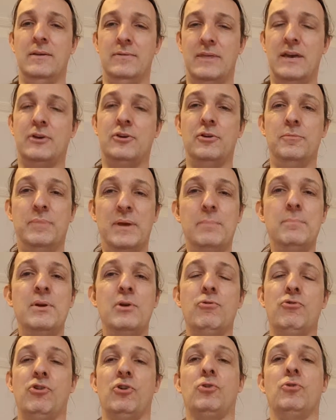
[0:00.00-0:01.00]
could be
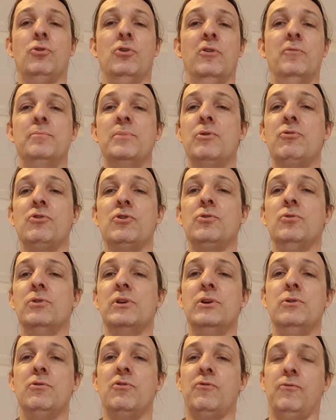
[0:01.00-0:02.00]
of musical
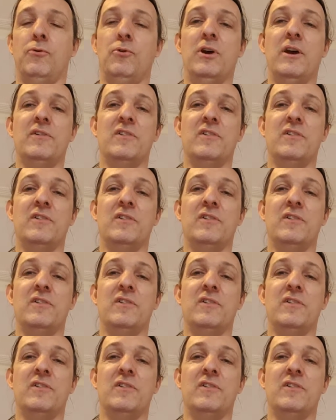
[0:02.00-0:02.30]
use for